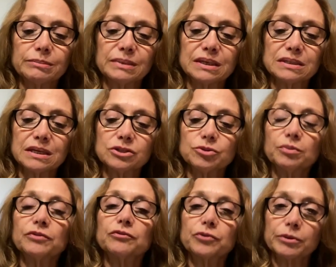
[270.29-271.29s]
mandate to
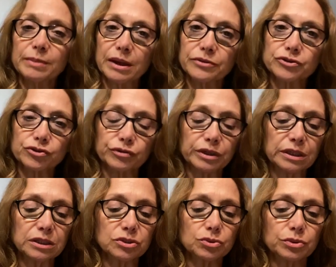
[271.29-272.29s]
perform health
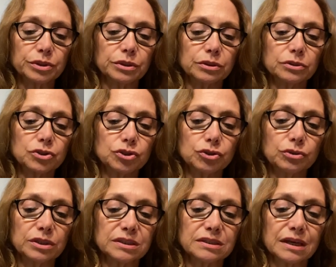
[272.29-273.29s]
screenings on
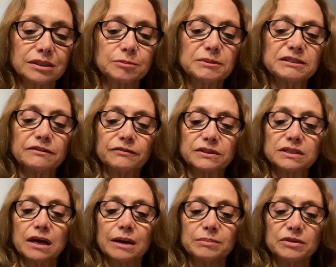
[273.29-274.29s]
students at specific
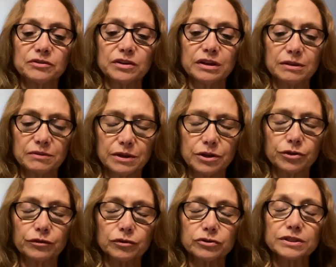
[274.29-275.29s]
time
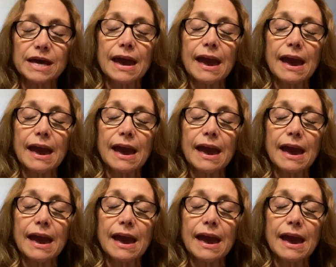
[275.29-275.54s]
intervals.